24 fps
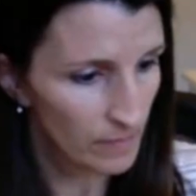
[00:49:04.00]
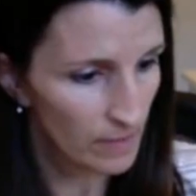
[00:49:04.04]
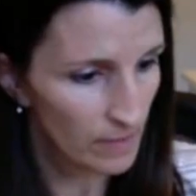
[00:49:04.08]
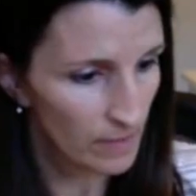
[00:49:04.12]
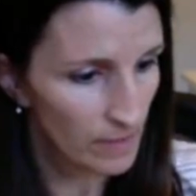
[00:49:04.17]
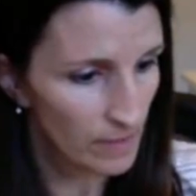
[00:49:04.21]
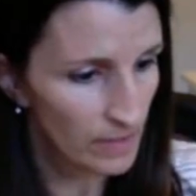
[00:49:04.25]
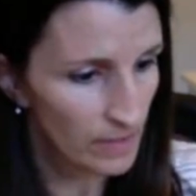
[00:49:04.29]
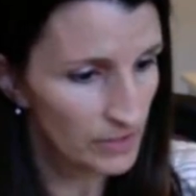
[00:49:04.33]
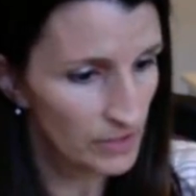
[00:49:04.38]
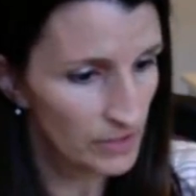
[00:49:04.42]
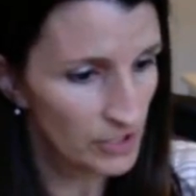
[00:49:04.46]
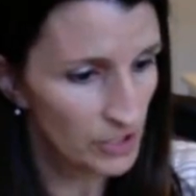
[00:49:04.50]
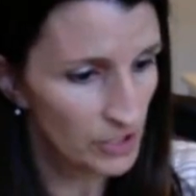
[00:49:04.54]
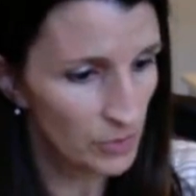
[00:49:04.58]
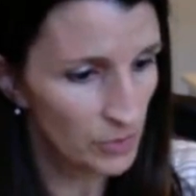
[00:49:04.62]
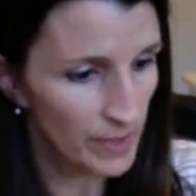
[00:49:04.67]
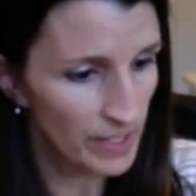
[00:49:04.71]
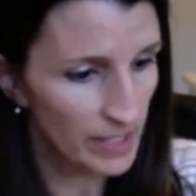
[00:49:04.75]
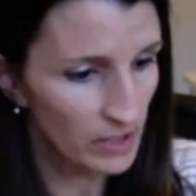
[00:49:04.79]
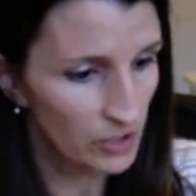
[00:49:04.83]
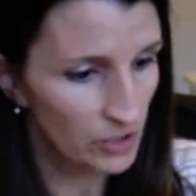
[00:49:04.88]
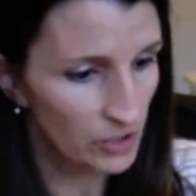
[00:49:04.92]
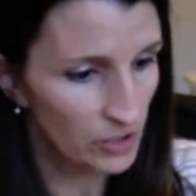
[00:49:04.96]
Is the
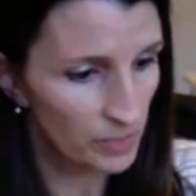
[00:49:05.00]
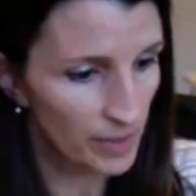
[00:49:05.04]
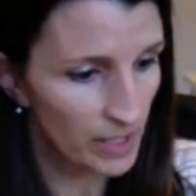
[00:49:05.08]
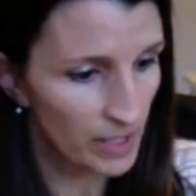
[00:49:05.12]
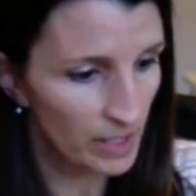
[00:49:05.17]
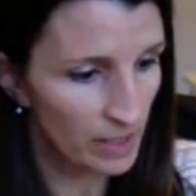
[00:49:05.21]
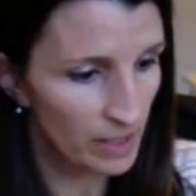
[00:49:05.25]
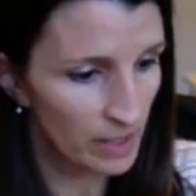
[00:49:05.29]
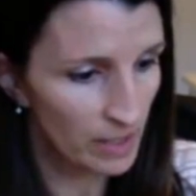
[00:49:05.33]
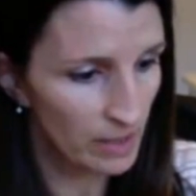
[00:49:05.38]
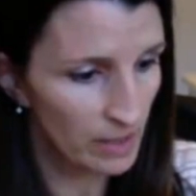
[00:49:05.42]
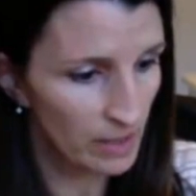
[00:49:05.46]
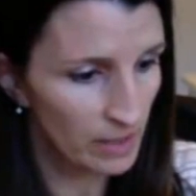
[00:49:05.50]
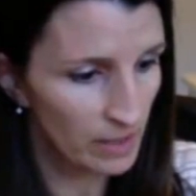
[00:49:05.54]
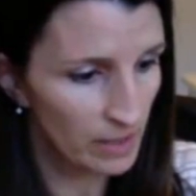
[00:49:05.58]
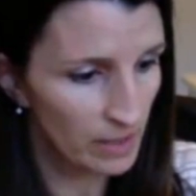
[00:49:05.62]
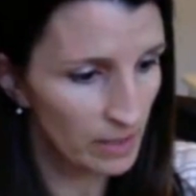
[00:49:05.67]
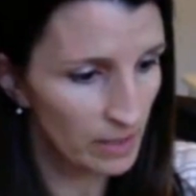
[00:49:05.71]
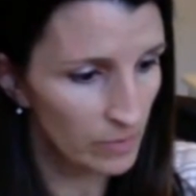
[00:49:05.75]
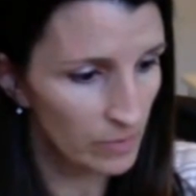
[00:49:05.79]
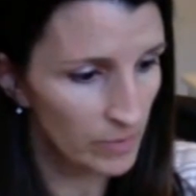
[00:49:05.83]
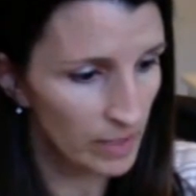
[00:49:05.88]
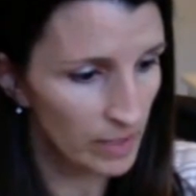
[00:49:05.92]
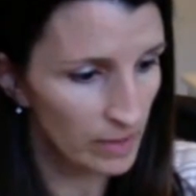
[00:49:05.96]
two-way glue pen,
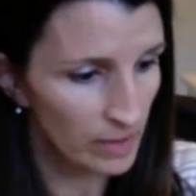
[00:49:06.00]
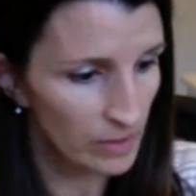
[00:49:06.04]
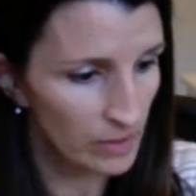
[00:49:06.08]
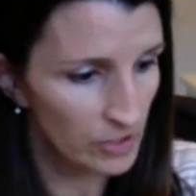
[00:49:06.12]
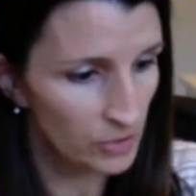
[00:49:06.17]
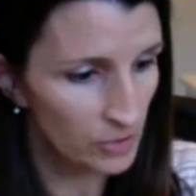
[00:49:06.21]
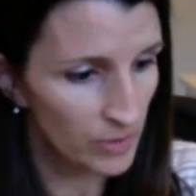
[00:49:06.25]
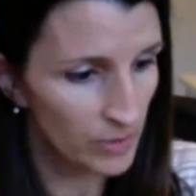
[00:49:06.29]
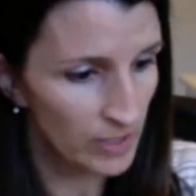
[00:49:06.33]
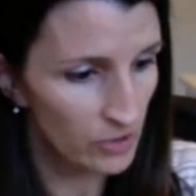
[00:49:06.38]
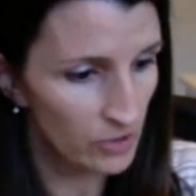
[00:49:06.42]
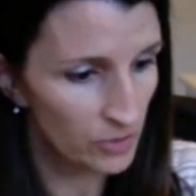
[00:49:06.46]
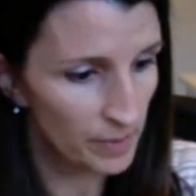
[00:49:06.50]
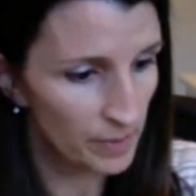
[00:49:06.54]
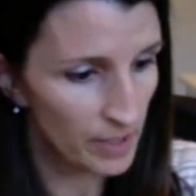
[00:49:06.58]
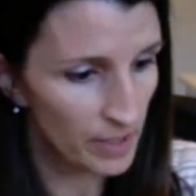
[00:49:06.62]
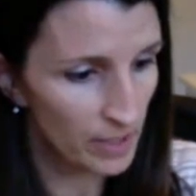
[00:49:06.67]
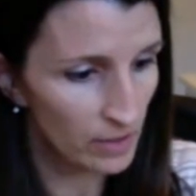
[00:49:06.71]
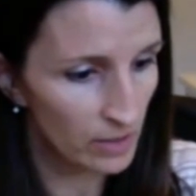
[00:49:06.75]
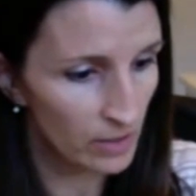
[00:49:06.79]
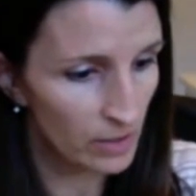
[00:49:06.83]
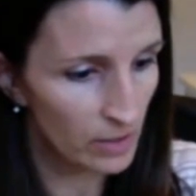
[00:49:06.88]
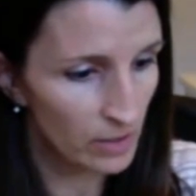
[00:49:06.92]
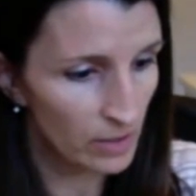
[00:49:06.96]
the two-way glue
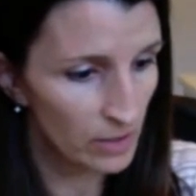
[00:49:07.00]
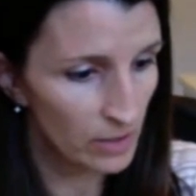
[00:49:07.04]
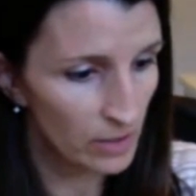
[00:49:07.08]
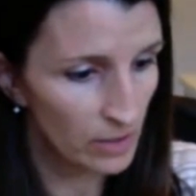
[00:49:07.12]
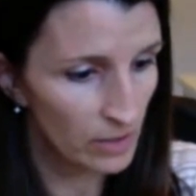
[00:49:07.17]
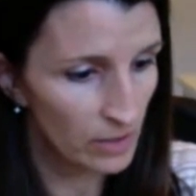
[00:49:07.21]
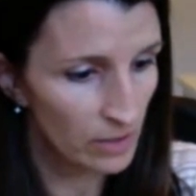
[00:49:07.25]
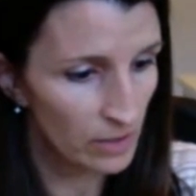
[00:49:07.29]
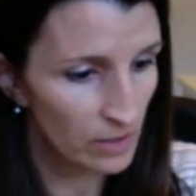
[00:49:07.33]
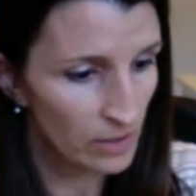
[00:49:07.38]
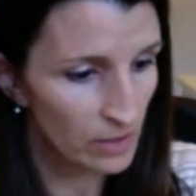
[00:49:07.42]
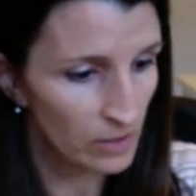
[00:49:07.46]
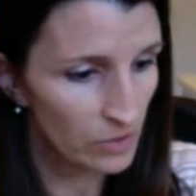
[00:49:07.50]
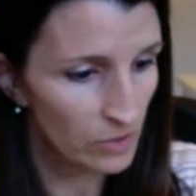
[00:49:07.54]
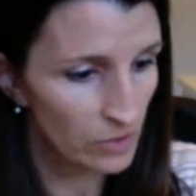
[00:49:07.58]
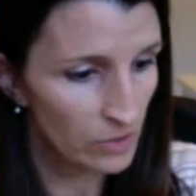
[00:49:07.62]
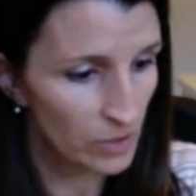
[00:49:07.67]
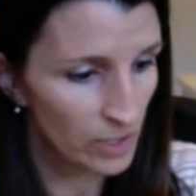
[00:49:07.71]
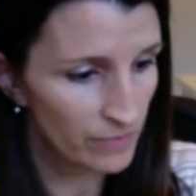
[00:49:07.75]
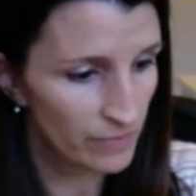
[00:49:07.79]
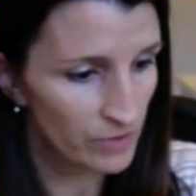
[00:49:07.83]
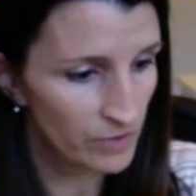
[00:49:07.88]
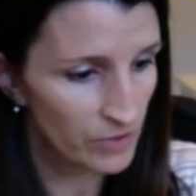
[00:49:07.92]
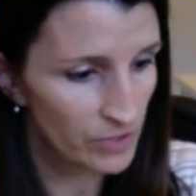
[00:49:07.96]
pen, you
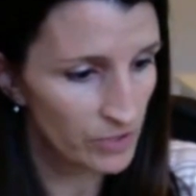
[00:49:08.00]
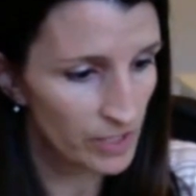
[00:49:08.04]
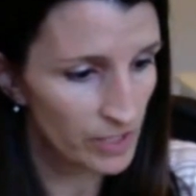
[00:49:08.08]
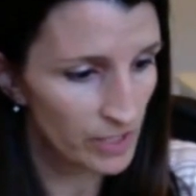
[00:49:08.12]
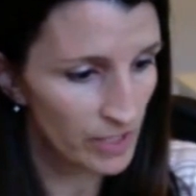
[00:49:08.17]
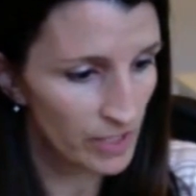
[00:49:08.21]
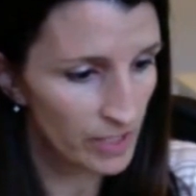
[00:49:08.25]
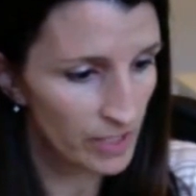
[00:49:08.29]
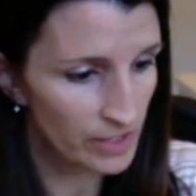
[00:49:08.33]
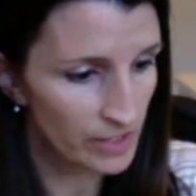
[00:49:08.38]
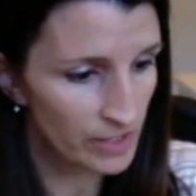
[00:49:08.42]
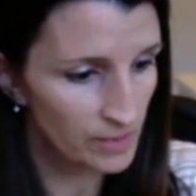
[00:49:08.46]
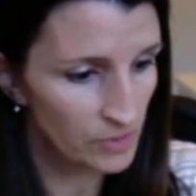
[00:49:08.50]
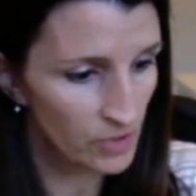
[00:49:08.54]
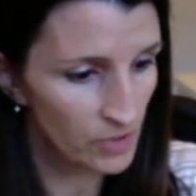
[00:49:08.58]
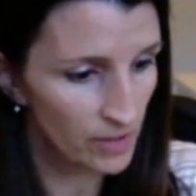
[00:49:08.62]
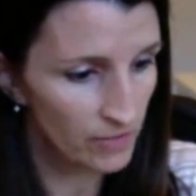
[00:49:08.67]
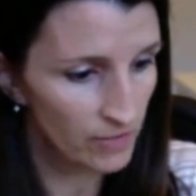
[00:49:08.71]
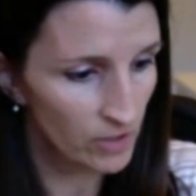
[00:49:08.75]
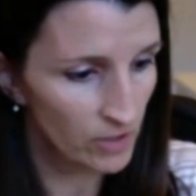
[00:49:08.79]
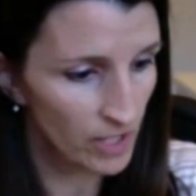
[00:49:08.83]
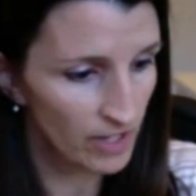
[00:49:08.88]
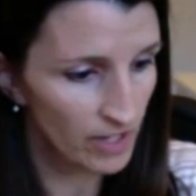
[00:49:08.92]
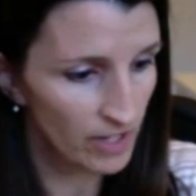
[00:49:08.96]
love using it. I seem to
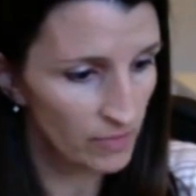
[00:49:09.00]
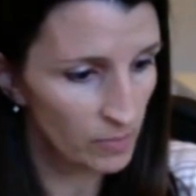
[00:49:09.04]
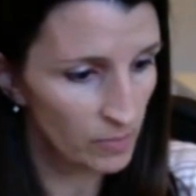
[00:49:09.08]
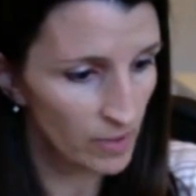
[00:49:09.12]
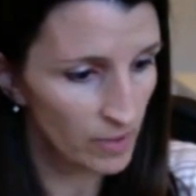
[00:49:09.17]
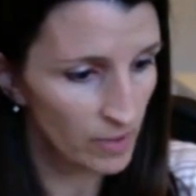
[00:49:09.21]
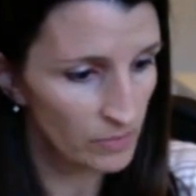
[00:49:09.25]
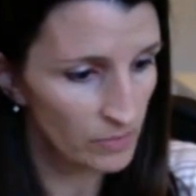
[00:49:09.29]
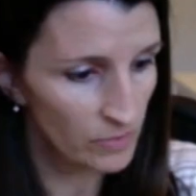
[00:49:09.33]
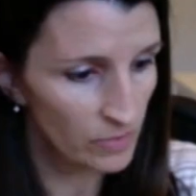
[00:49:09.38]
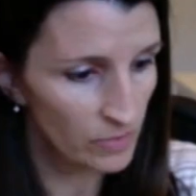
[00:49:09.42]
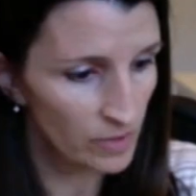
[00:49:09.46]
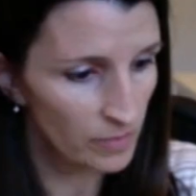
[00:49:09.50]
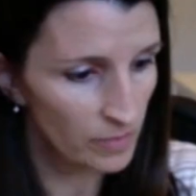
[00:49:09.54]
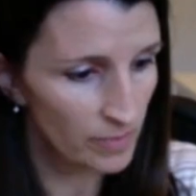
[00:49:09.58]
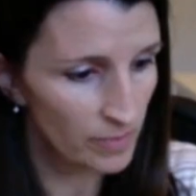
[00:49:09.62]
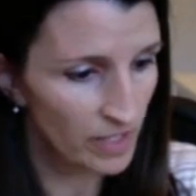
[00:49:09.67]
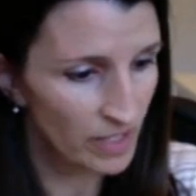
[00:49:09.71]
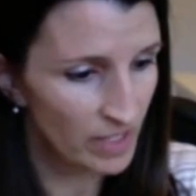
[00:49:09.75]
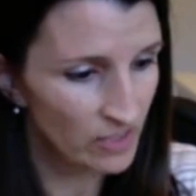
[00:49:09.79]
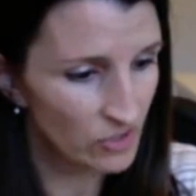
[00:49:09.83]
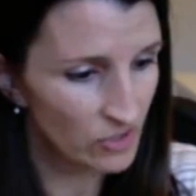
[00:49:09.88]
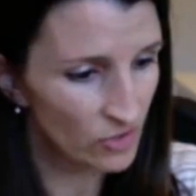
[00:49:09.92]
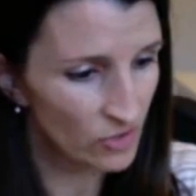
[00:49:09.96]
have a lot of problems with it
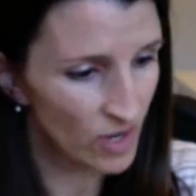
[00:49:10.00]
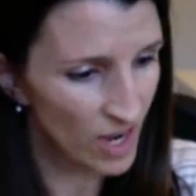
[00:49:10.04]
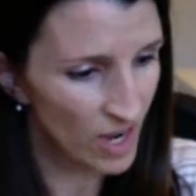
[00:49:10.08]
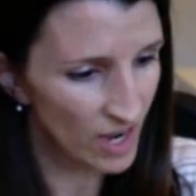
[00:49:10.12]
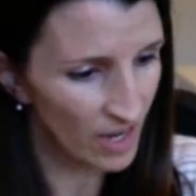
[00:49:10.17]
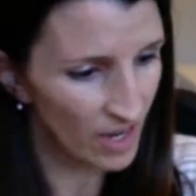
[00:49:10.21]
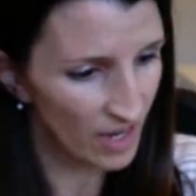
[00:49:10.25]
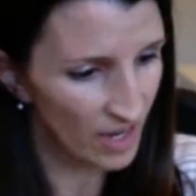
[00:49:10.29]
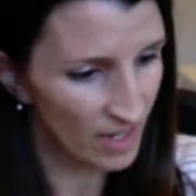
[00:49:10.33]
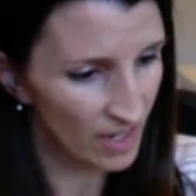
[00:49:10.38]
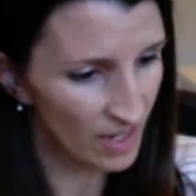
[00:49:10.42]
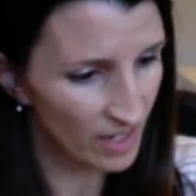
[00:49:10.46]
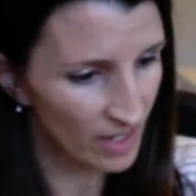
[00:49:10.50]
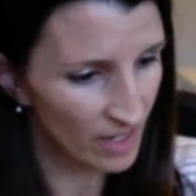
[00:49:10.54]
being dry.